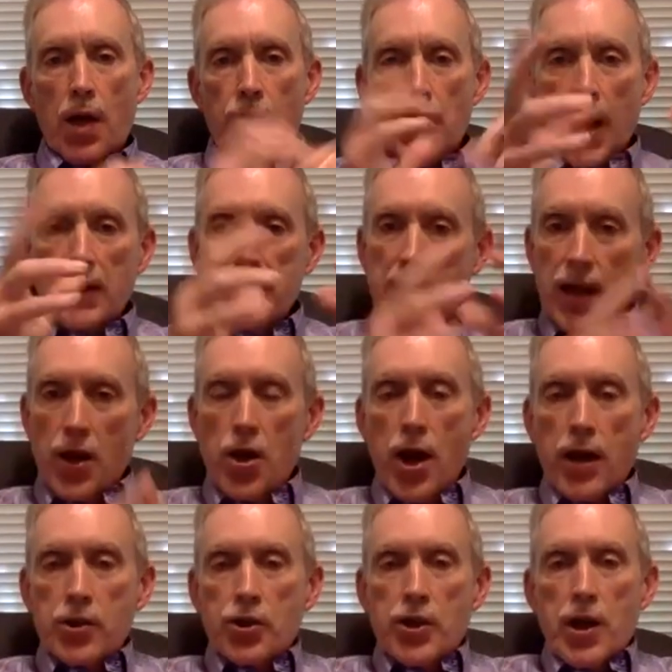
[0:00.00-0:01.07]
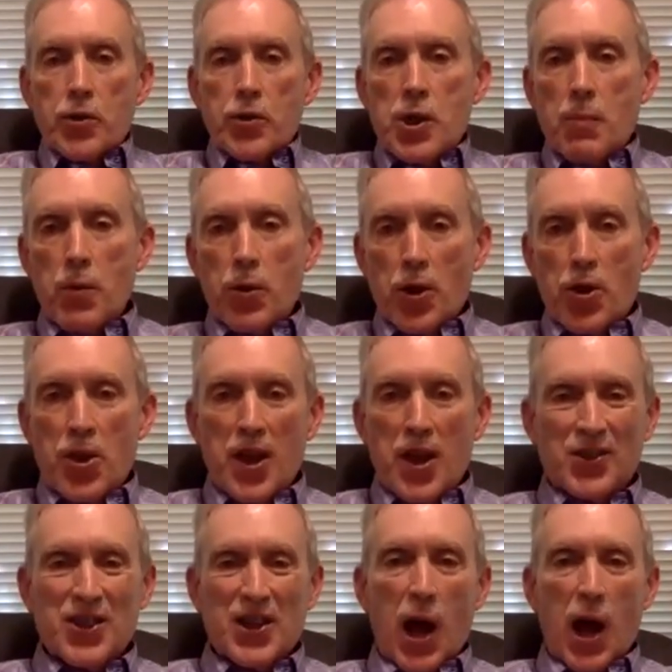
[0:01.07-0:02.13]
that's in a nutshell some of the
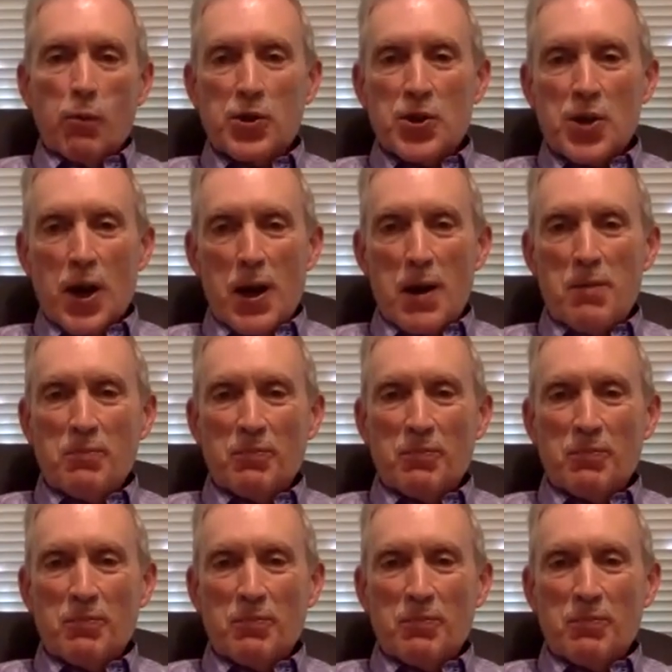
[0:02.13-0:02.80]
things that I would say.